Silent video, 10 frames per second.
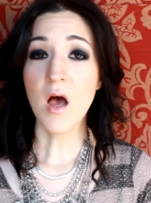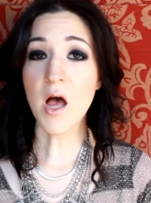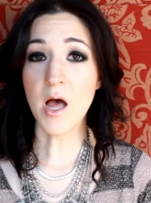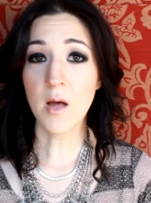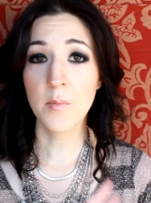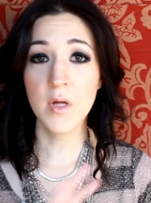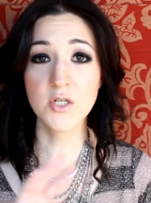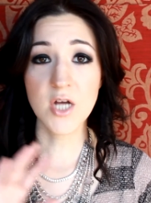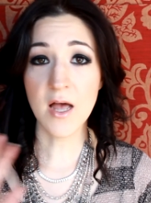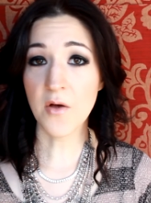Um,
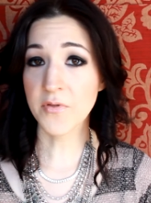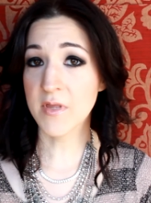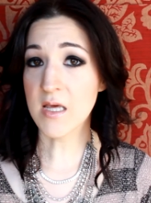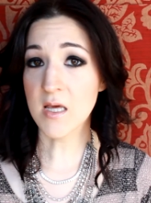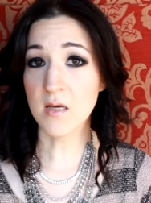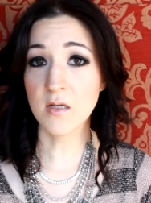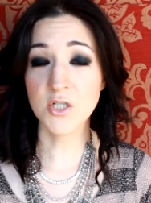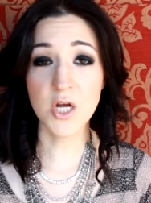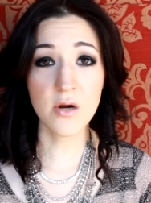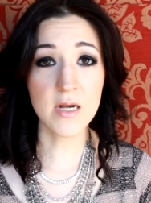check out the
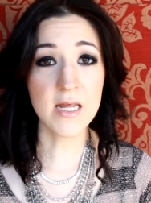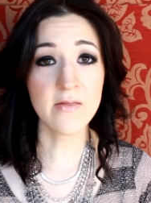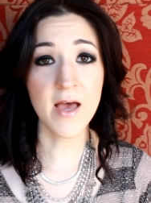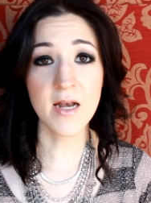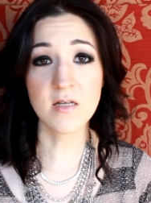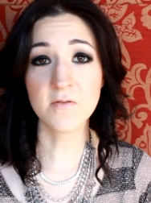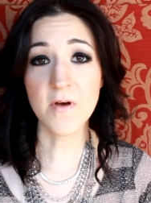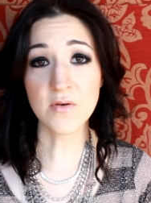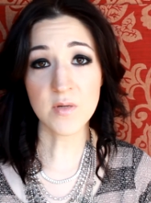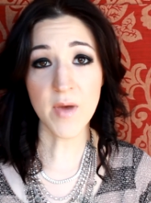charity that is
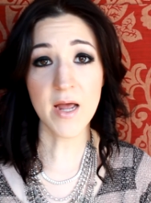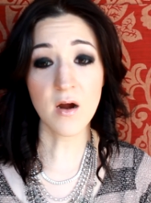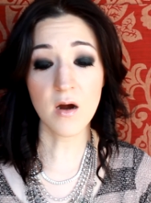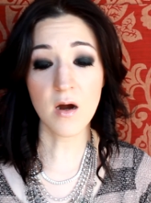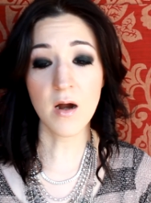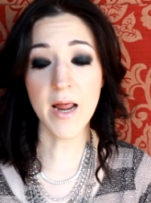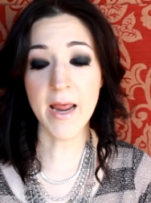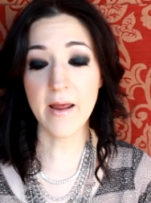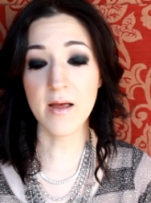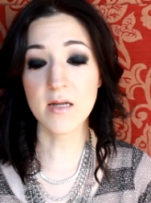founded by her
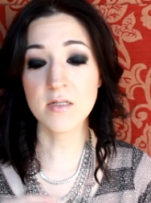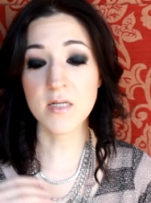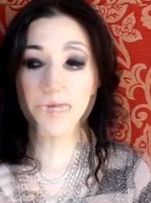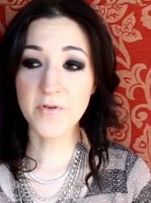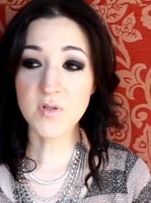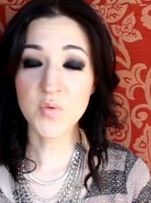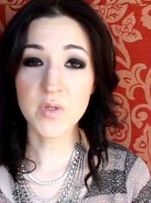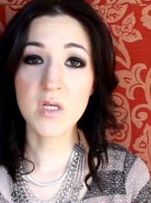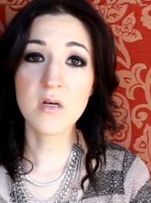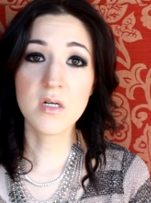and it feels
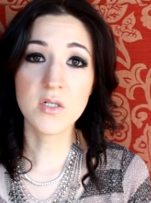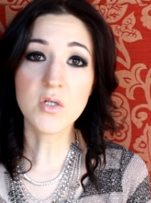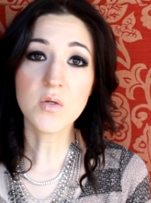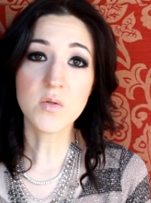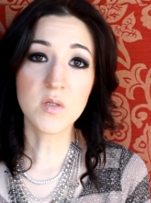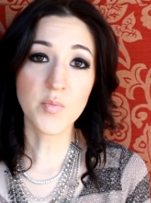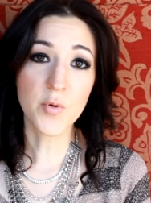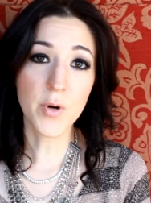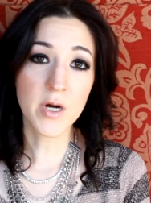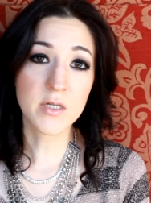really good to
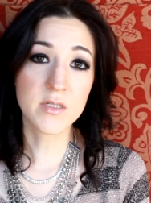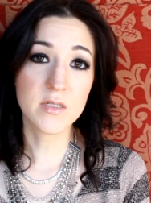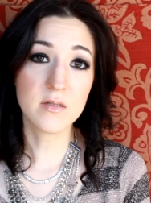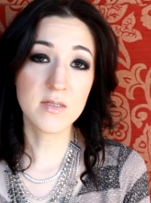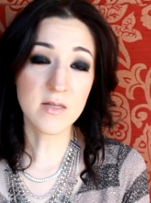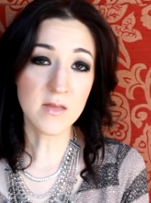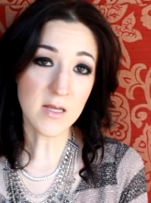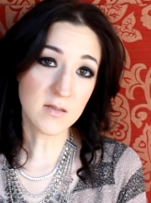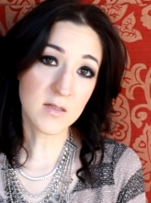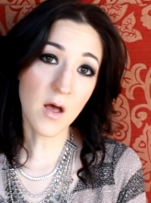support
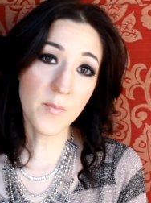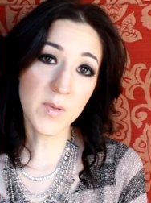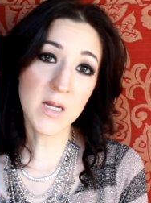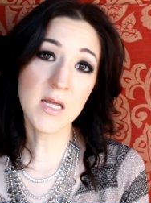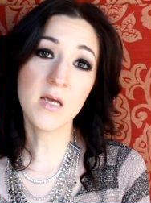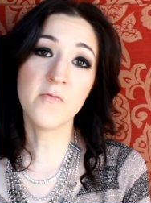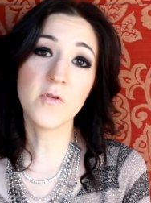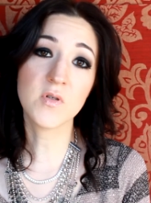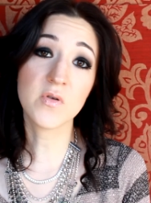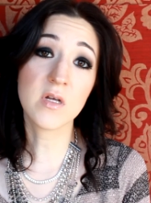Cynthia's company. It
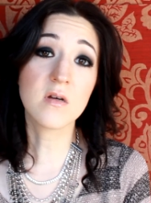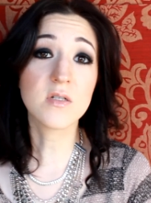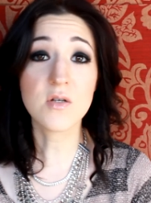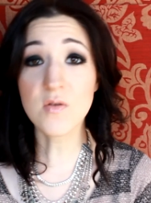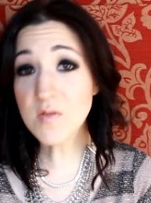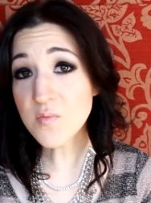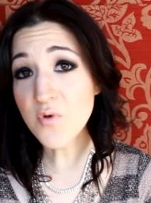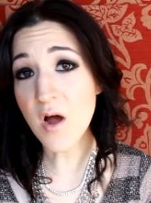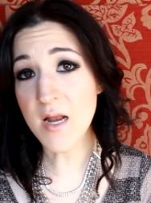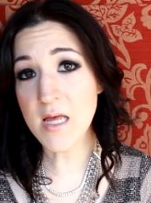feels really good to use the
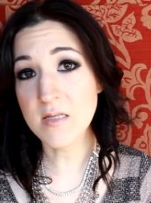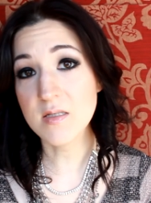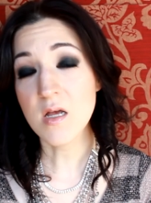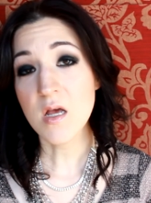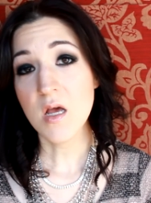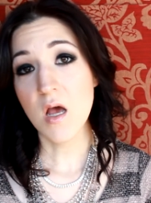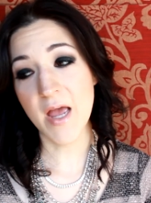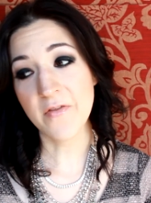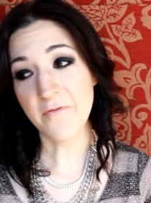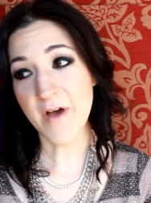products
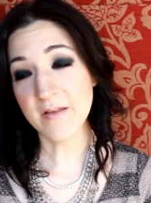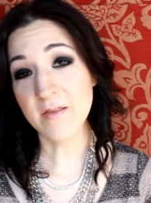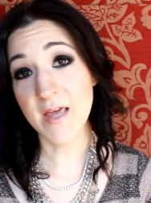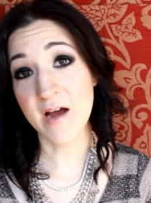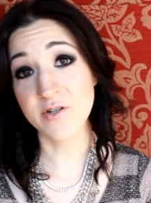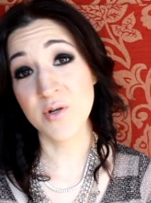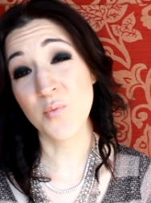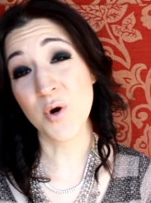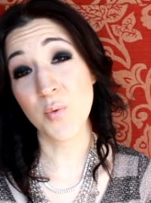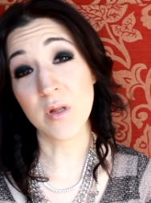and the fact that they actually
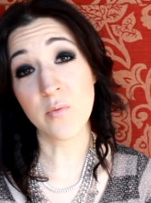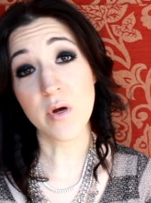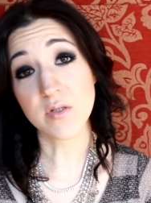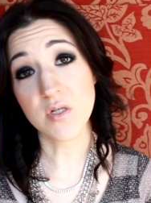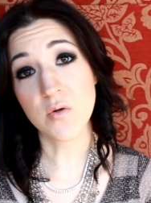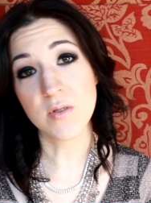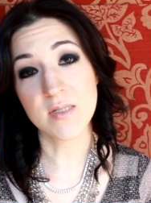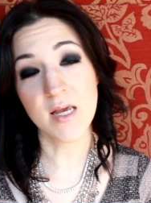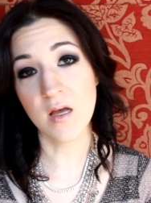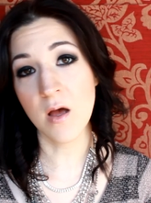work really well too
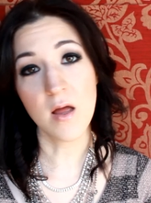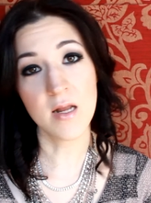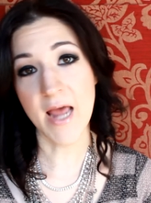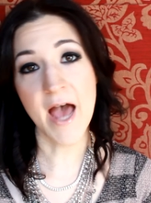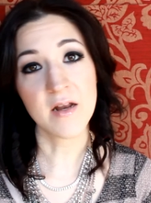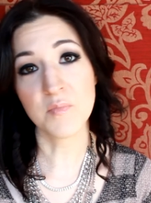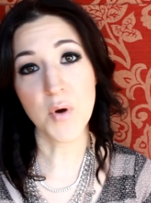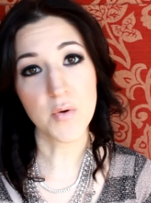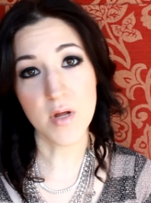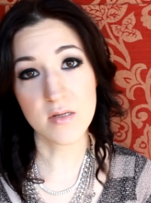is like a, an added
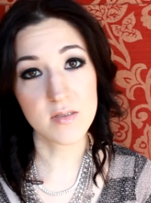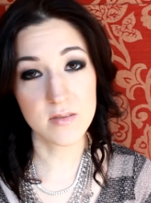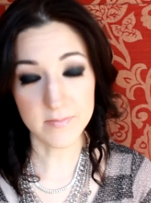bonus.